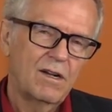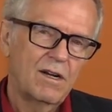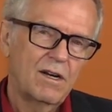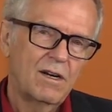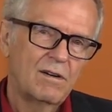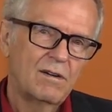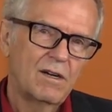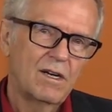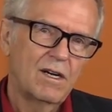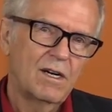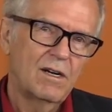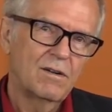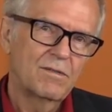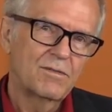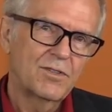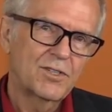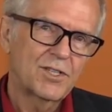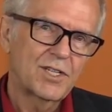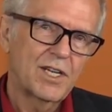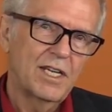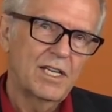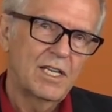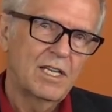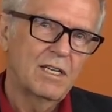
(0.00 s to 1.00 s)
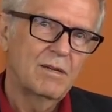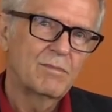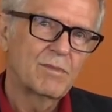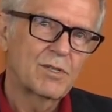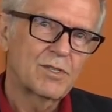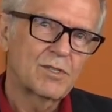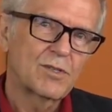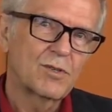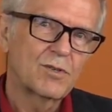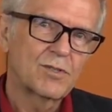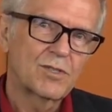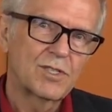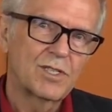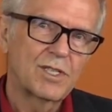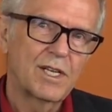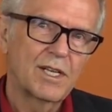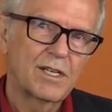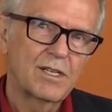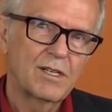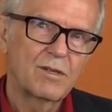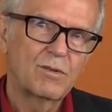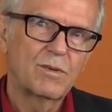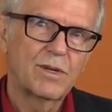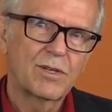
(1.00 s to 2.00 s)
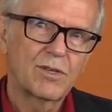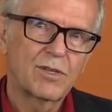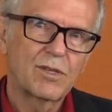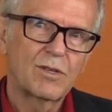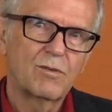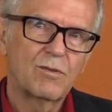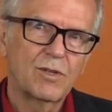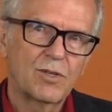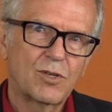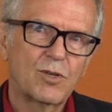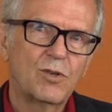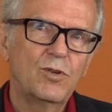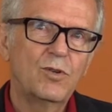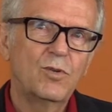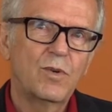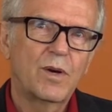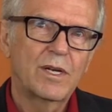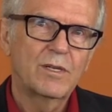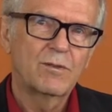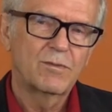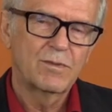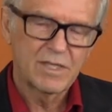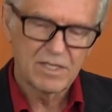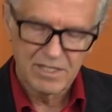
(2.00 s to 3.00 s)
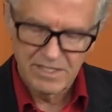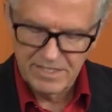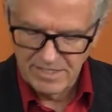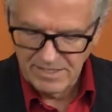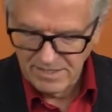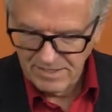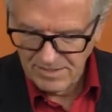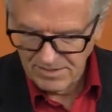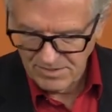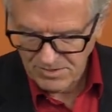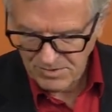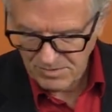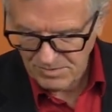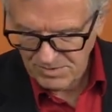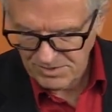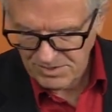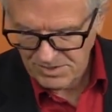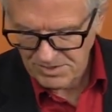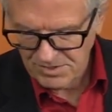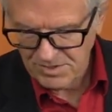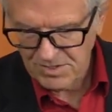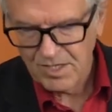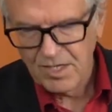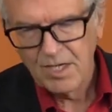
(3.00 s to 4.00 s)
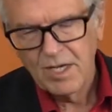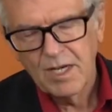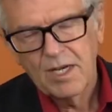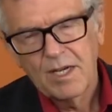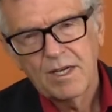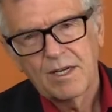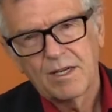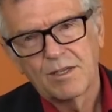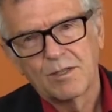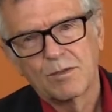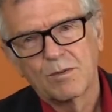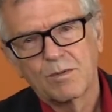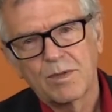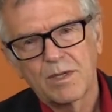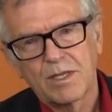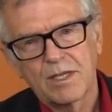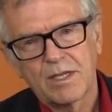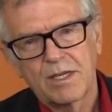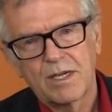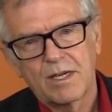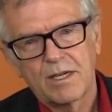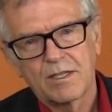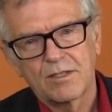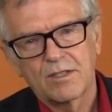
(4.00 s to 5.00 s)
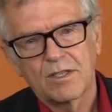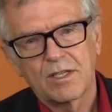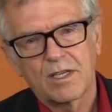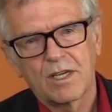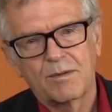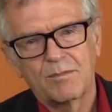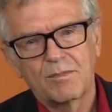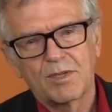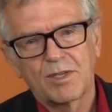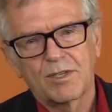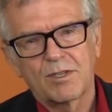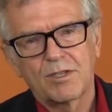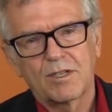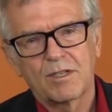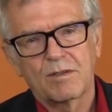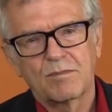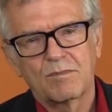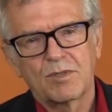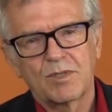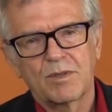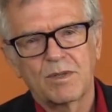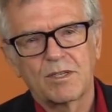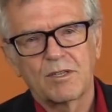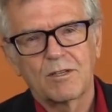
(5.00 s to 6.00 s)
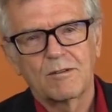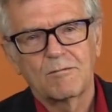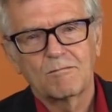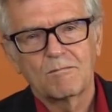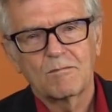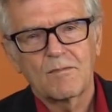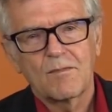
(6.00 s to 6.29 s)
of shame associated with who one really is, which is really hard to come to terms with.